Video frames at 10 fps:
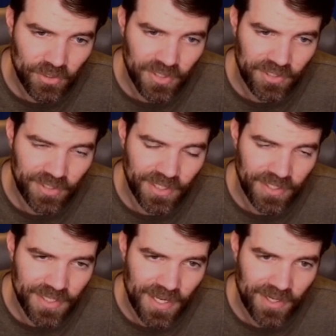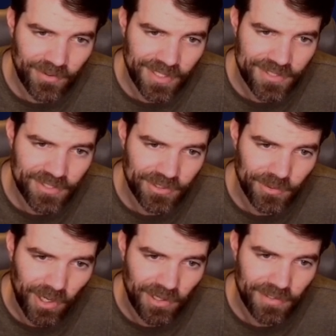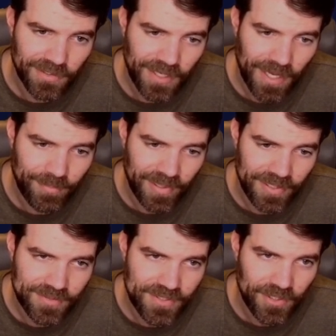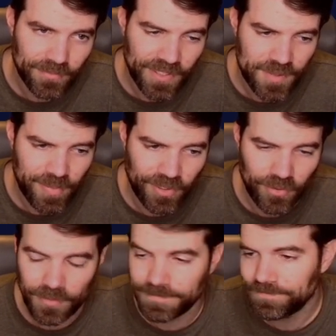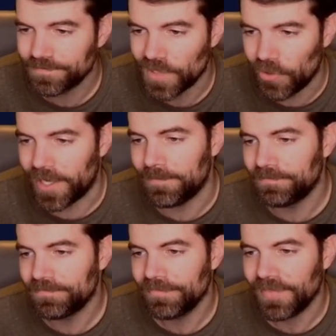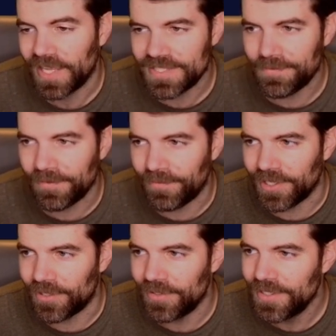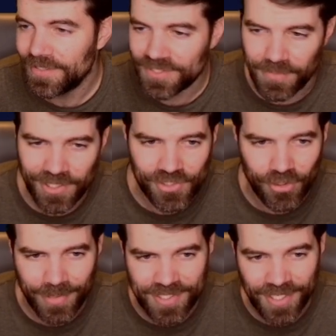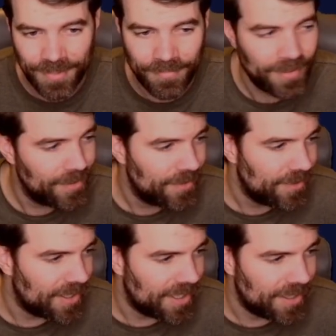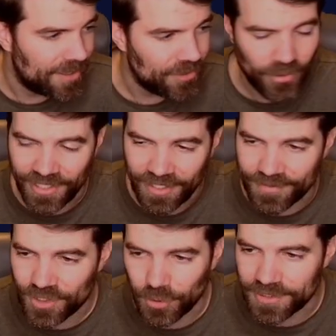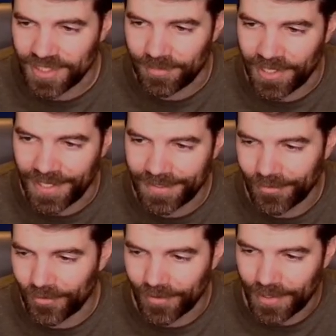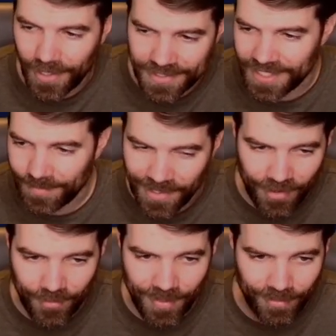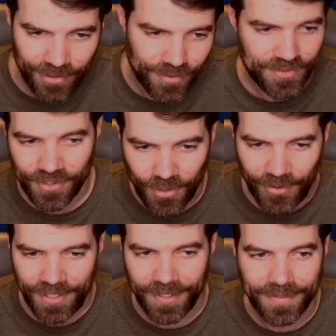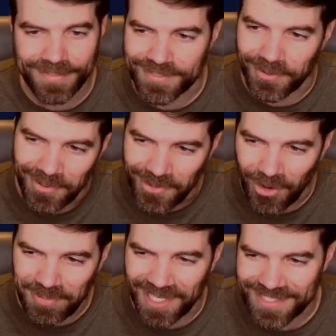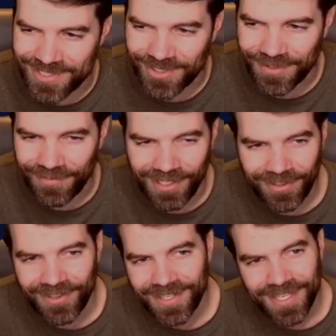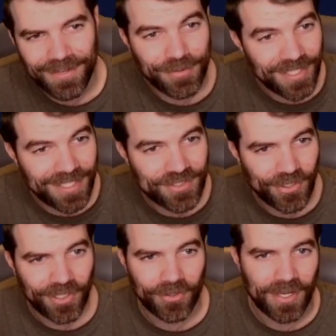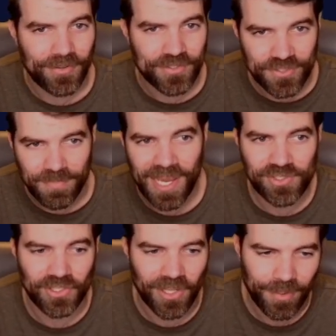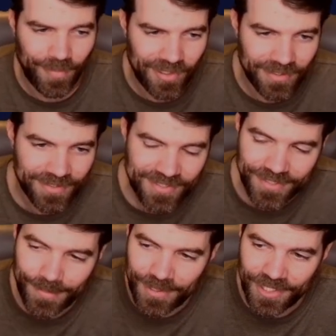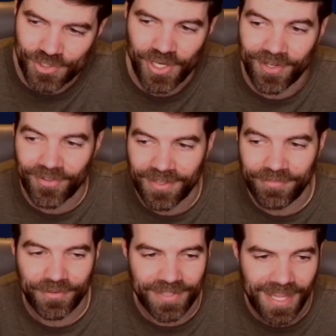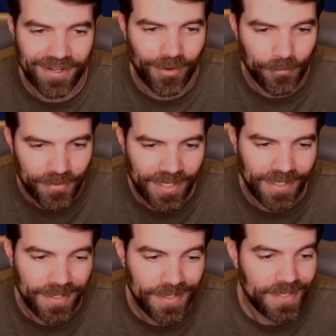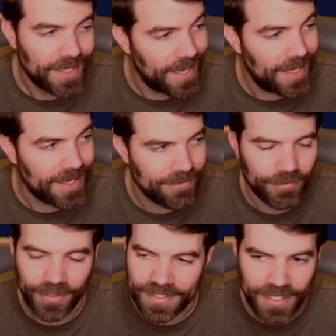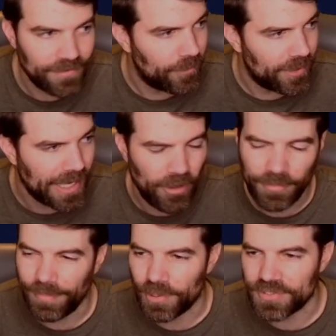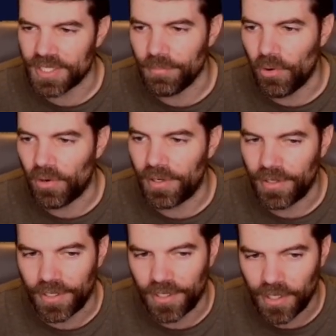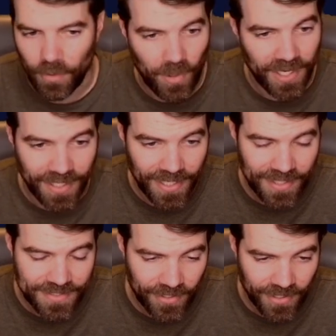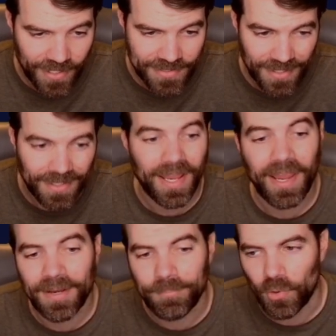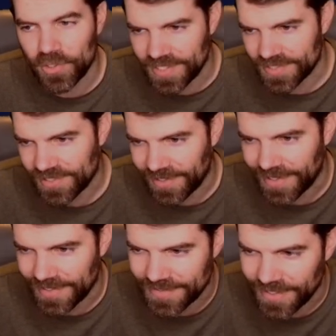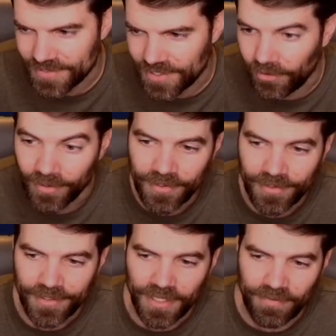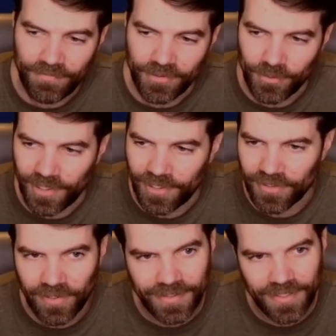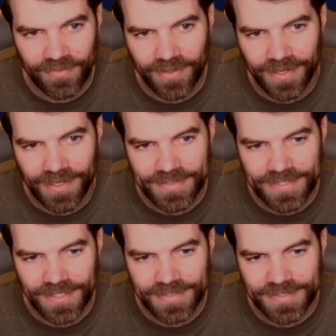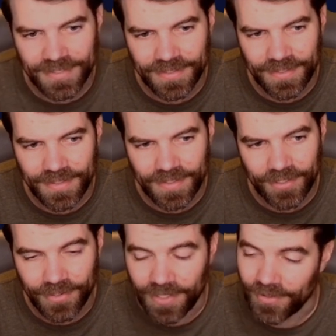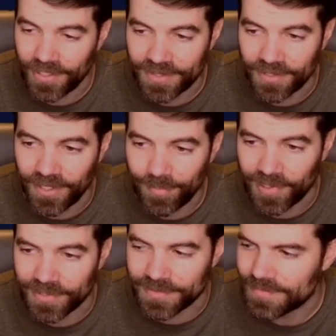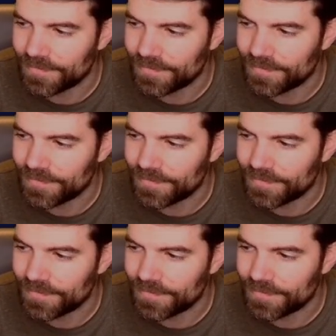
clearing now into hard campaign, so that's pretty cool. Okay, that's it for the video. Just wanted to show you my team. No idea if it's a cool team or not, or a team that other people use. No idea. So hope you guys enjoyed the video. If you did enjoy it, go down there, smash the like button, sub to the channel if you're not already, and have a great day, everyone. I'll be posting more Awakened Chaos Era content and more Dislyte content. So if you are liking the content, go down there and hit the like button.